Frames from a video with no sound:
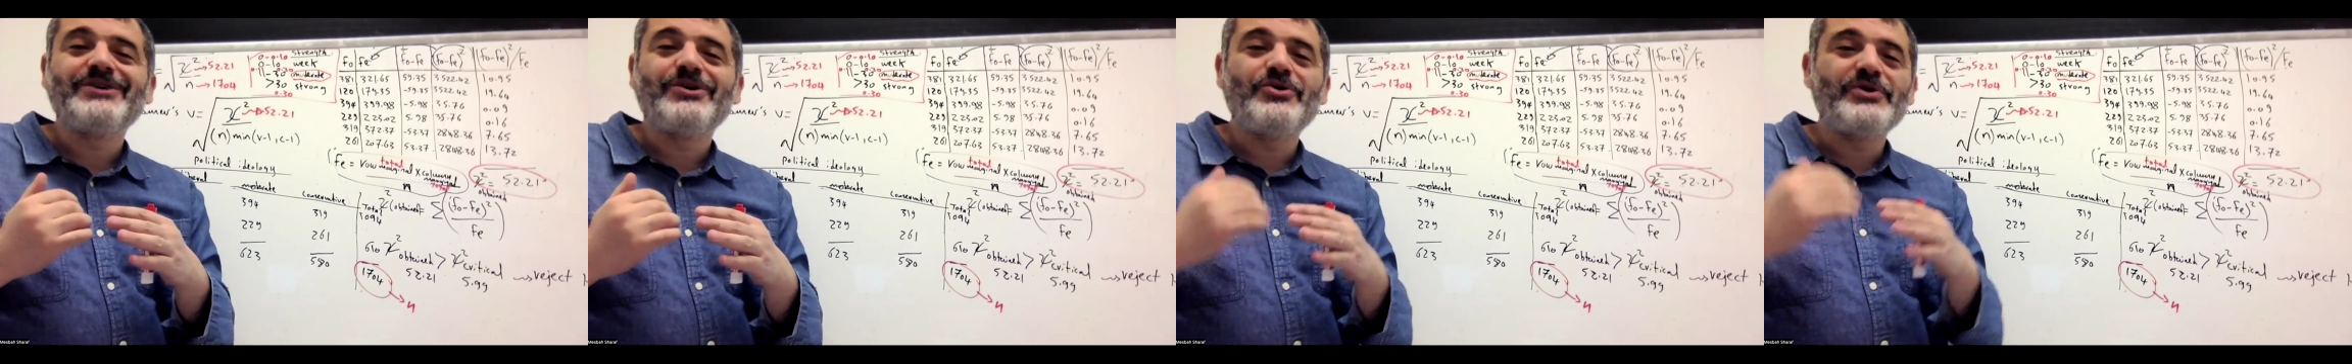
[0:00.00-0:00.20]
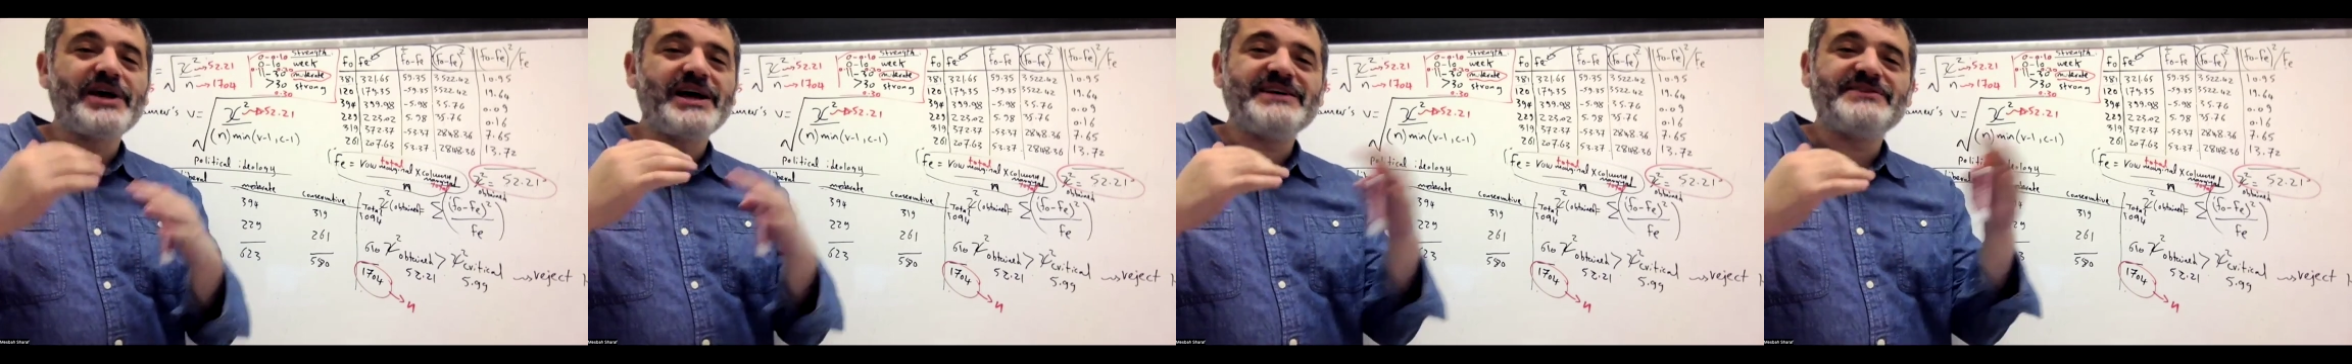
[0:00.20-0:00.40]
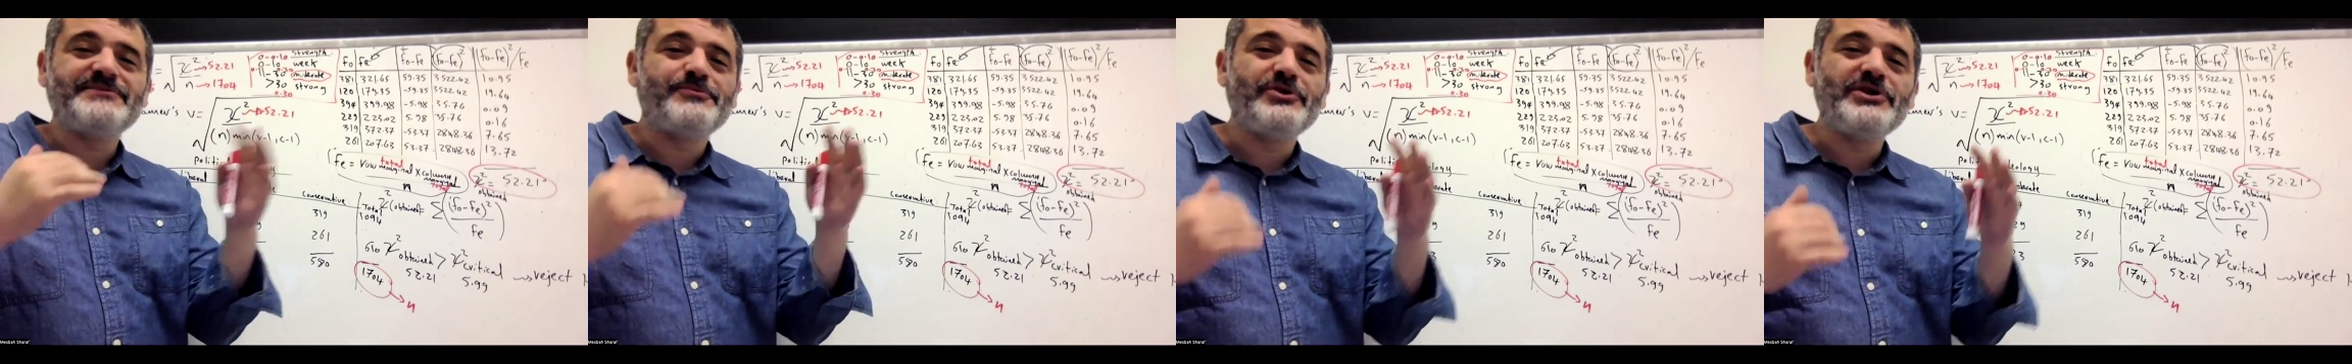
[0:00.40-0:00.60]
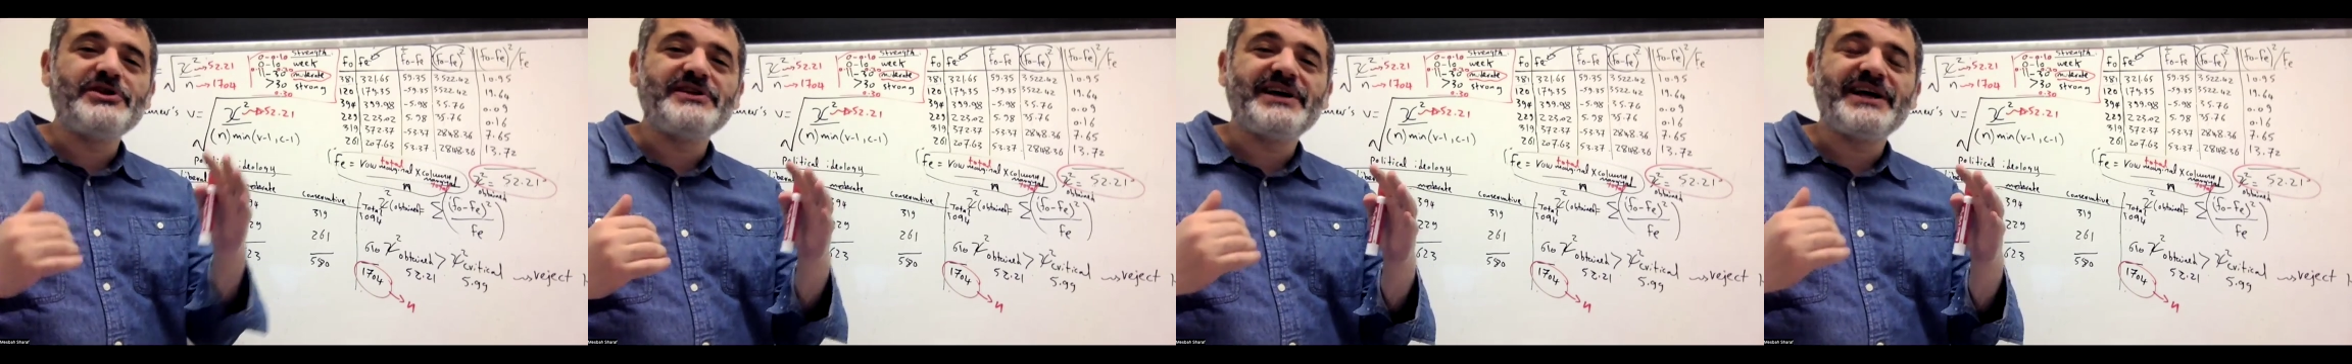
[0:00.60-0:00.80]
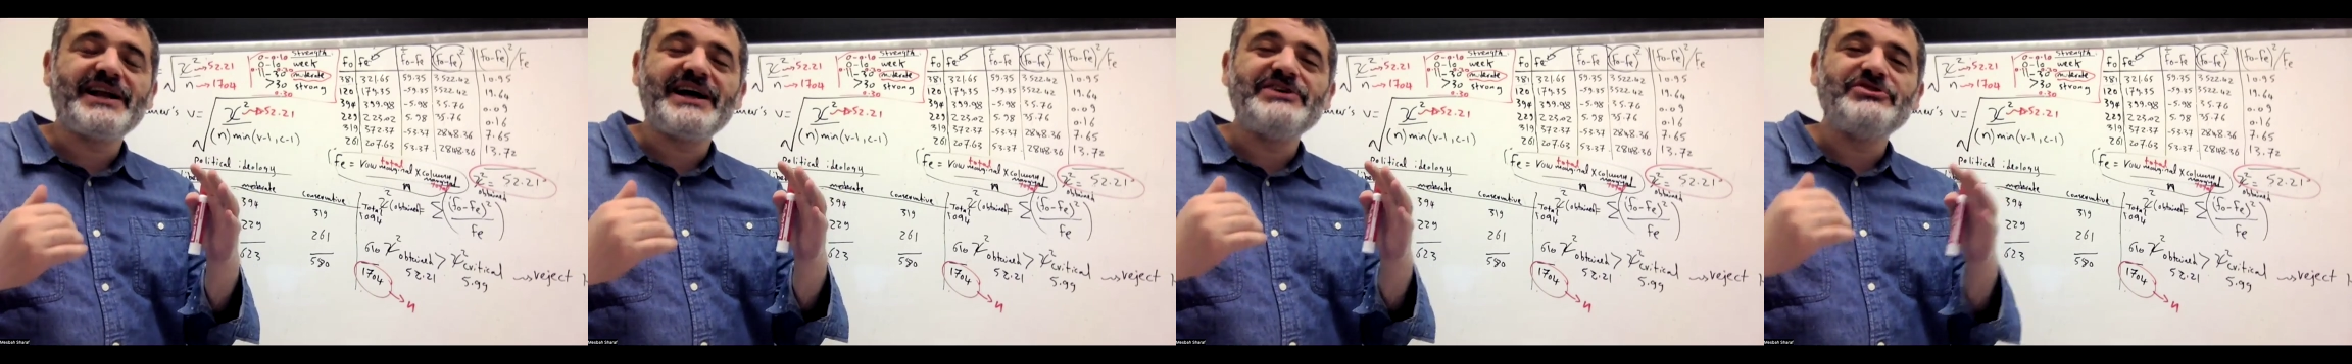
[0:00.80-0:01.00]
or as
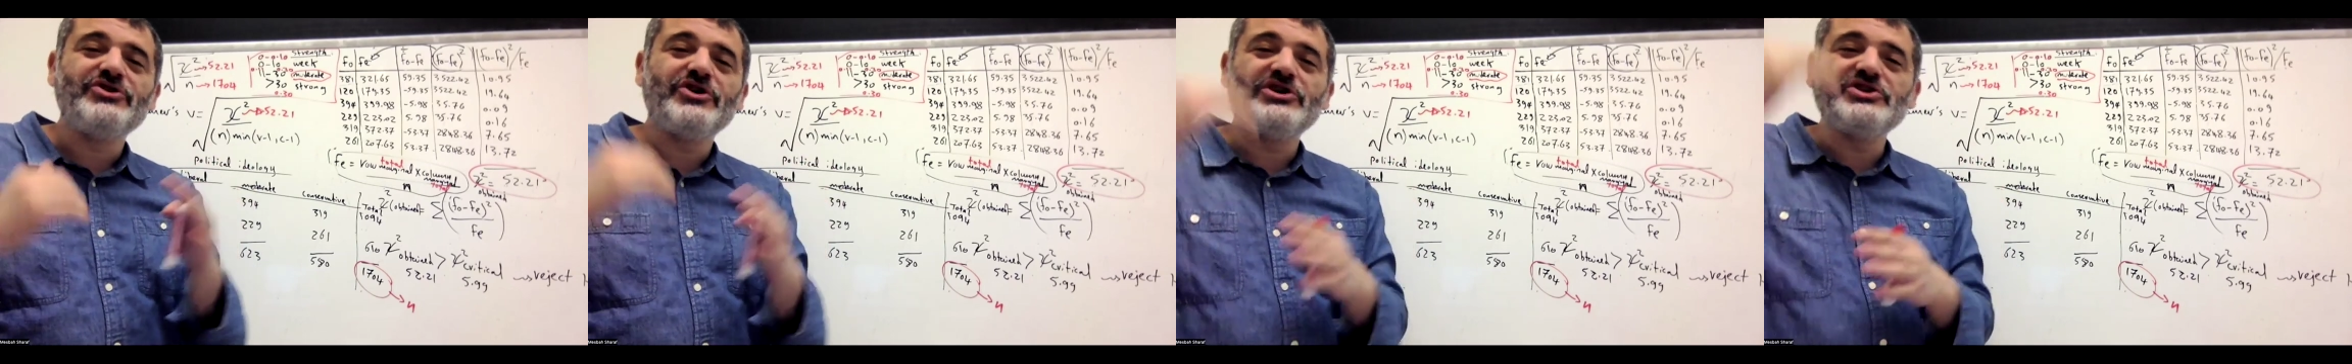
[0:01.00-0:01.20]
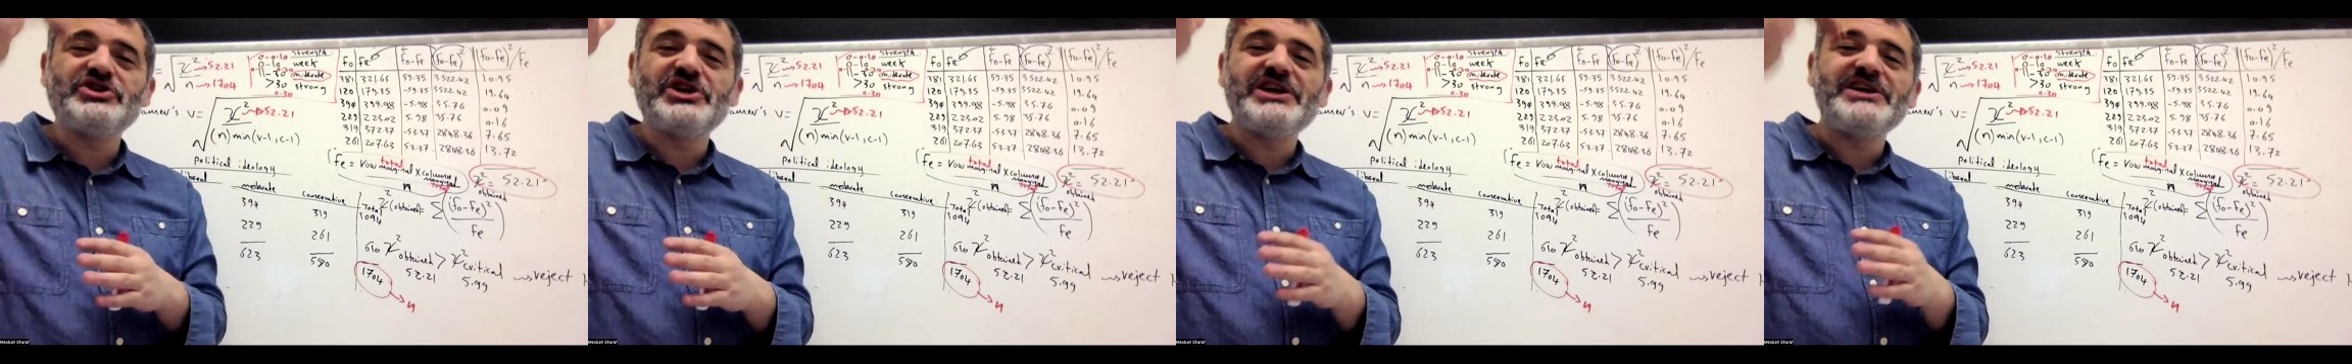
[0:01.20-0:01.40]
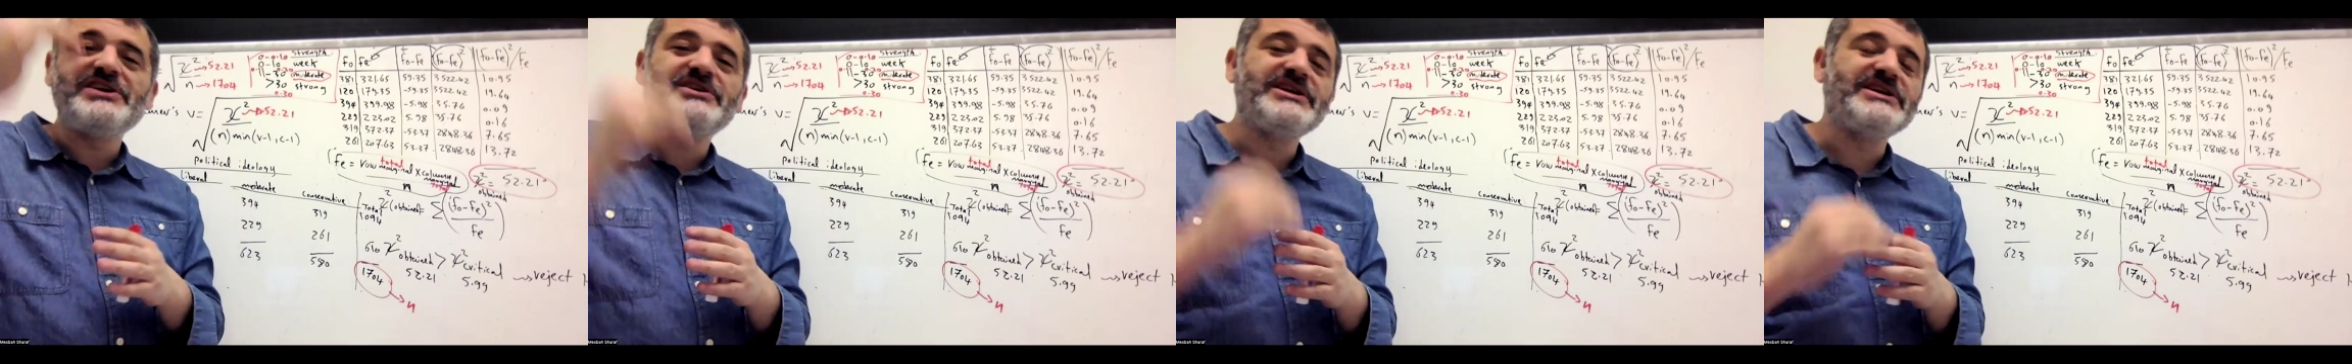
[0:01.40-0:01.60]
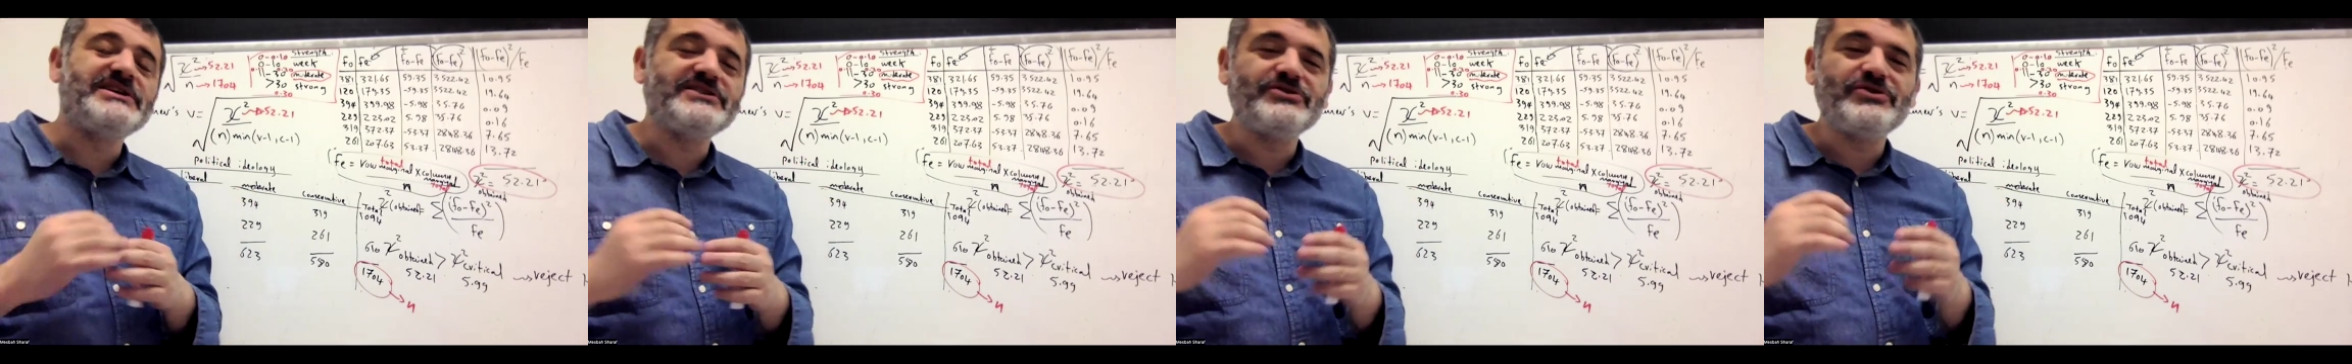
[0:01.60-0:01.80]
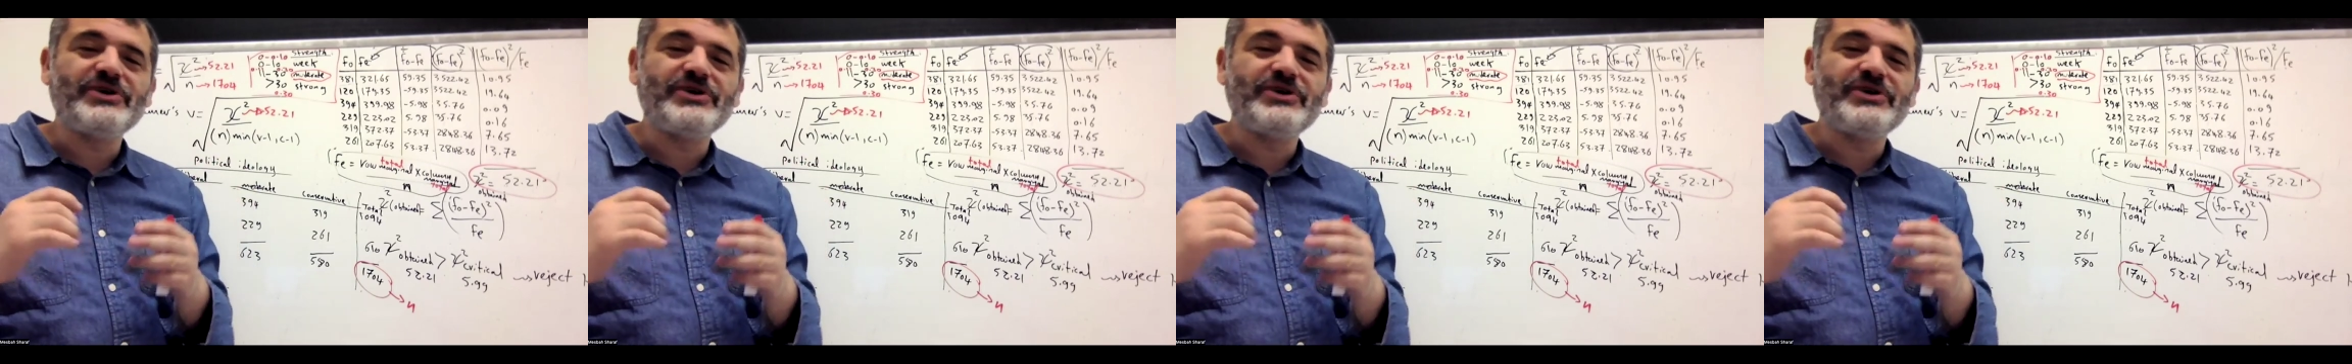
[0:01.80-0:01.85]
political ideology increase.